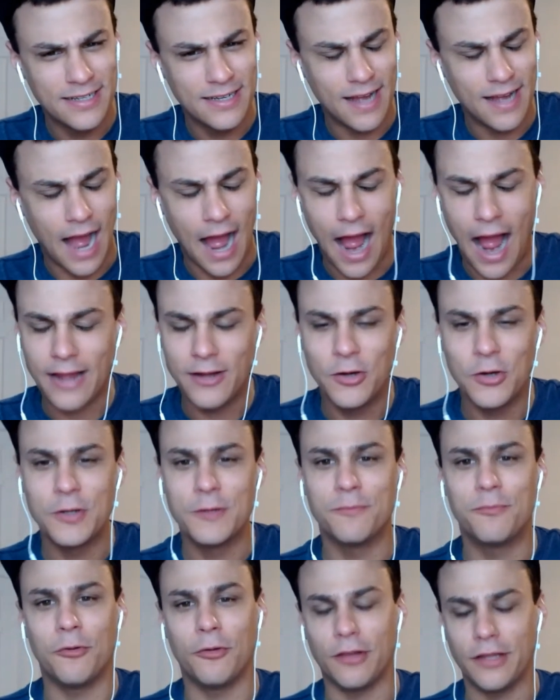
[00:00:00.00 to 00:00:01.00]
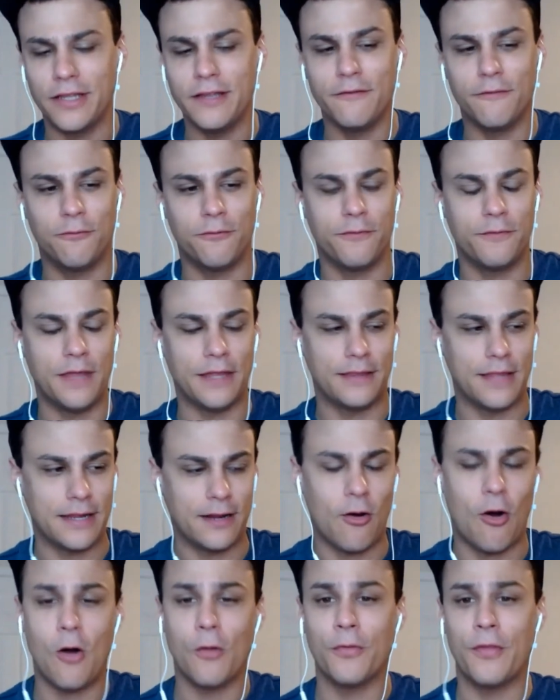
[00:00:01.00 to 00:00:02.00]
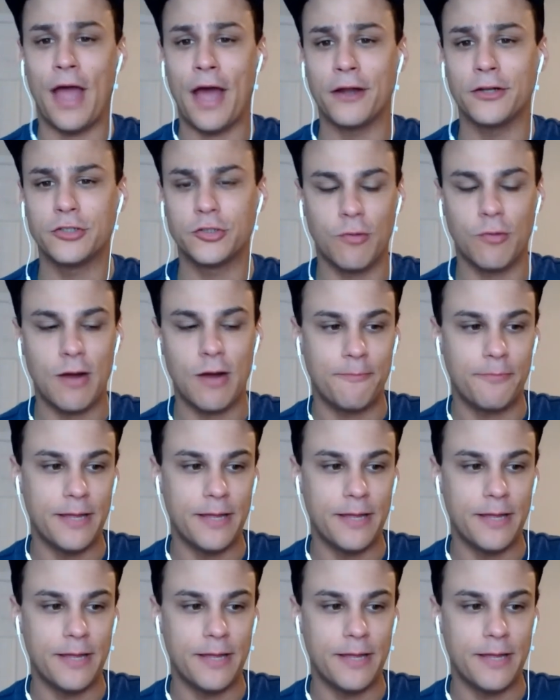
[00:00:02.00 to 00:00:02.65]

I couldn't believe that they called that a trip.